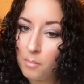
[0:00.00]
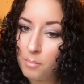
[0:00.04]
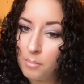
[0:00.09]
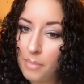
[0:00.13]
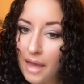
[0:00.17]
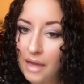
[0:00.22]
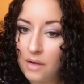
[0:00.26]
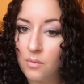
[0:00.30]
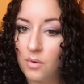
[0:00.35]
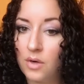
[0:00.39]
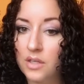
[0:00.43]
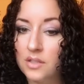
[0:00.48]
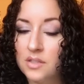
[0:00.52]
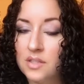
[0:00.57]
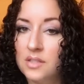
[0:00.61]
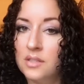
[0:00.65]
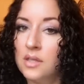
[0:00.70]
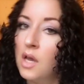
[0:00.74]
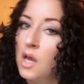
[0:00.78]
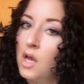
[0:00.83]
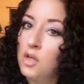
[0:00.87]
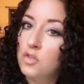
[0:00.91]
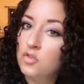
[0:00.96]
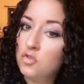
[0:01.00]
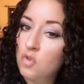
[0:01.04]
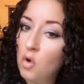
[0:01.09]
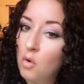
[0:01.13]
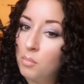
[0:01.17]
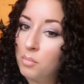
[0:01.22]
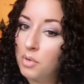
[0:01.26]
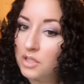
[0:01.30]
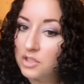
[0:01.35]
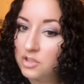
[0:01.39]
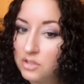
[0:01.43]
backwards.
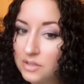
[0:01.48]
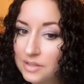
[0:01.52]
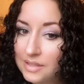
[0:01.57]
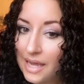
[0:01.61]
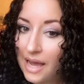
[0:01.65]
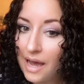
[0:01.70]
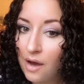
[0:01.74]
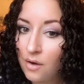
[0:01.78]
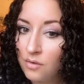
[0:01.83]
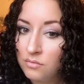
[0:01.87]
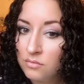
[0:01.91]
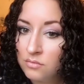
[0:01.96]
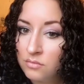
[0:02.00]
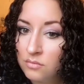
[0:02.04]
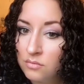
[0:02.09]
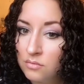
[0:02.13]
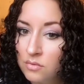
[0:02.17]
Don't brush it down.